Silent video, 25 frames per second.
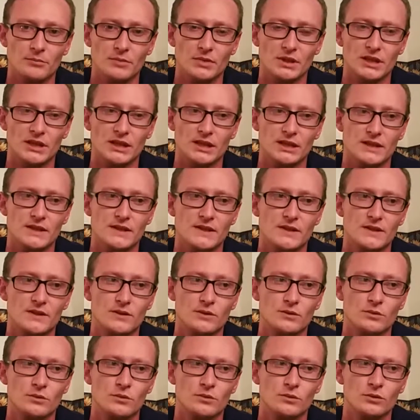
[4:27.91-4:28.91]

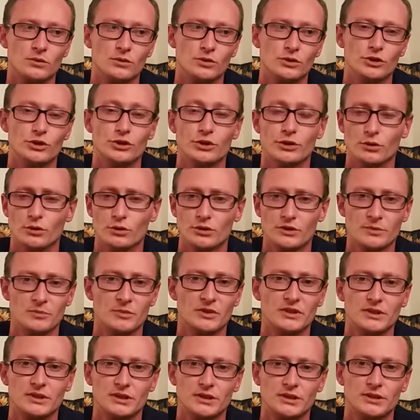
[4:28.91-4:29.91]
because you're
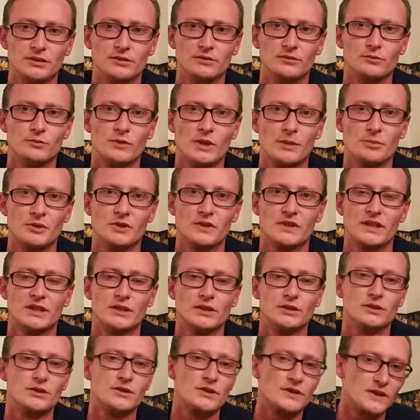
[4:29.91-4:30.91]
ultimately
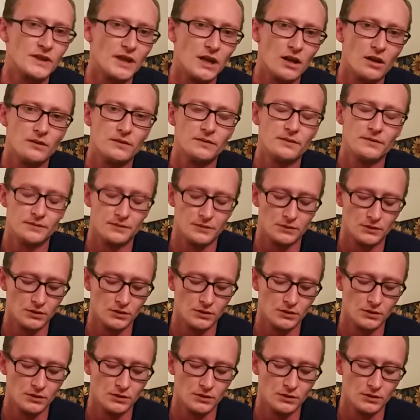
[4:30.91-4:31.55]
representing yourself,